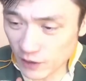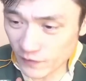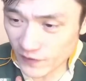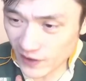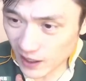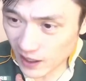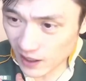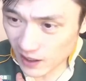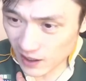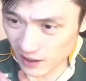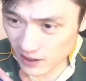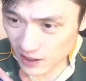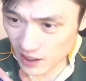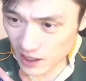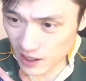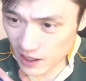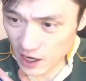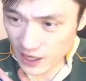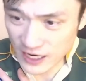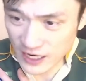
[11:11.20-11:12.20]
of a
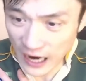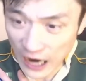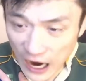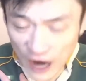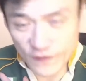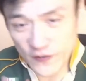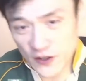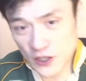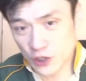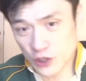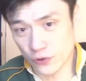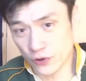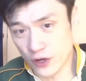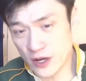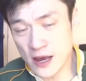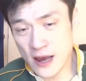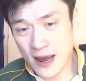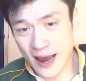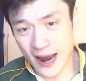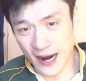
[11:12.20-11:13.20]
calf
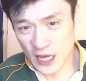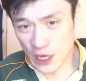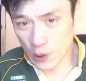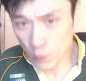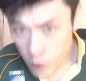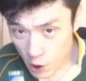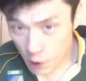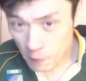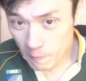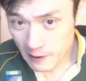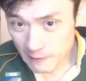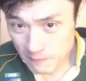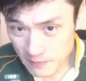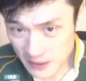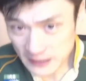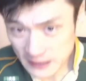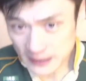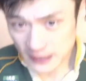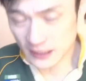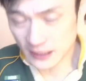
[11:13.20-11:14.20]
injury, and he will be
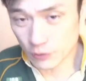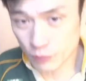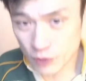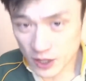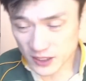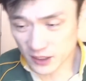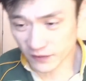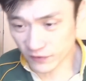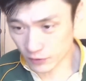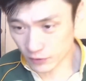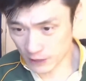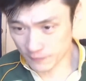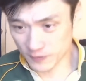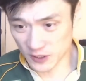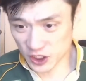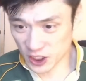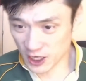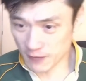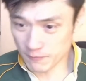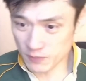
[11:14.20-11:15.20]
missing the rest of the Rugby
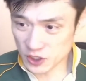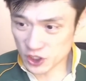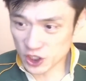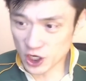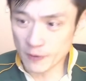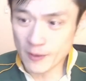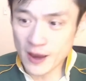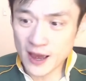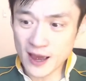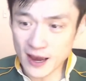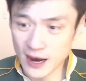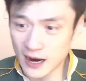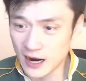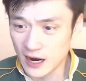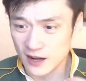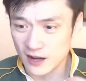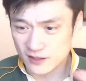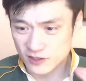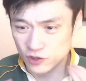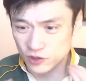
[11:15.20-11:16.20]
Championship.
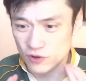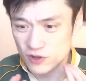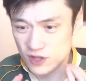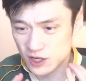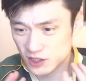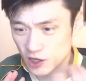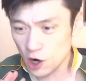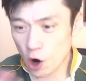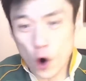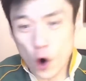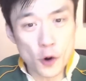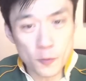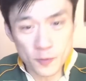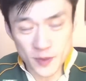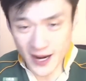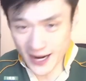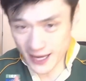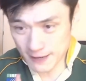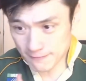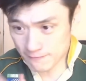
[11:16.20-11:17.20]
So there's hope
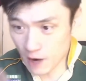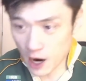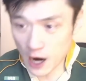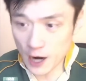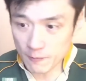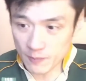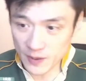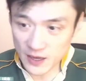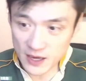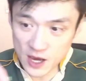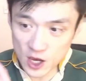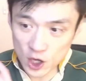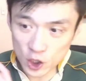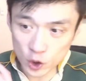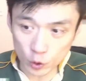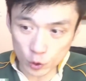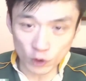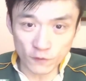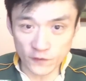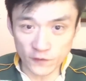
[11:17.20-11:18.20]
that he might be
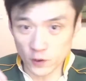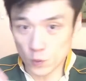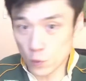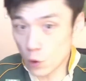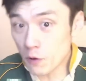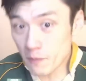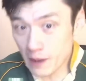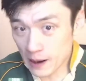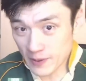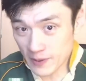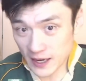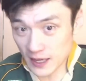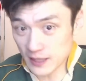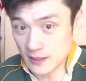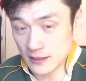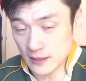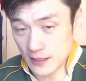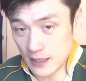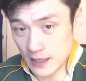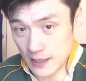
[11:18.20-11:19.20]
good for the warm-up
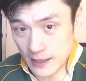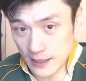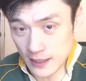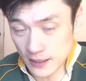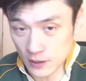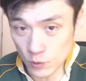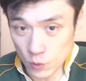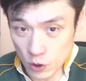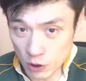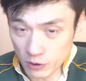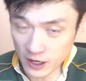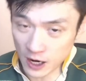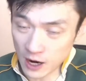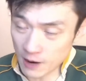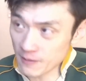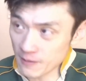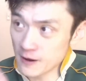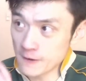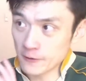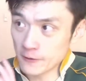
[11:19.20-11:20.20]
games in the World
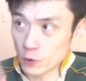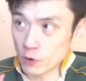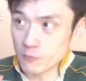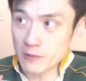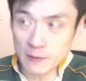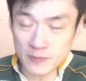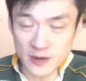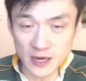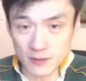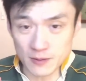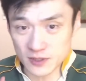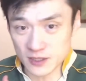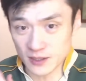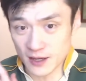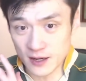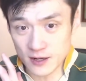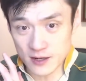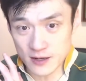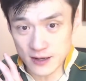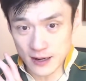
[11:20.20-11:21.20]
Cup warm-up games
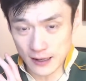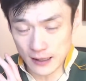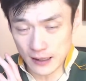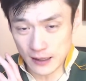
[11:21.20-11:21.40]
in